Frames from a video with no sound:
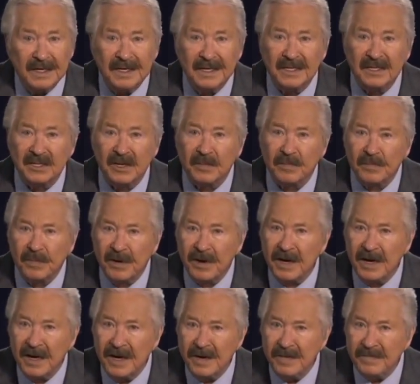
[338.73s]
is a
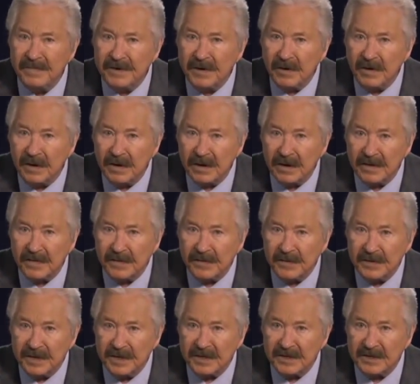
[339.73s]
prime target for
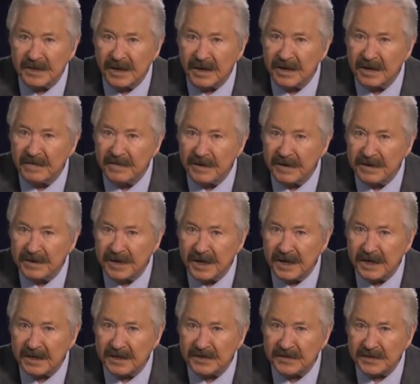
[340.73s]
these clever
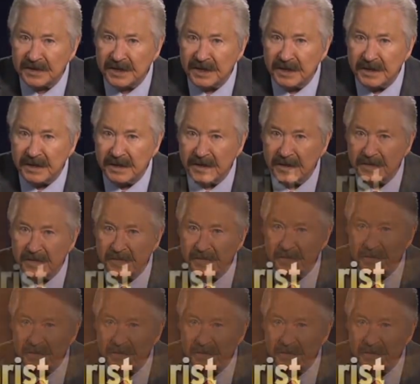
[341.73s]
attacks of Satan.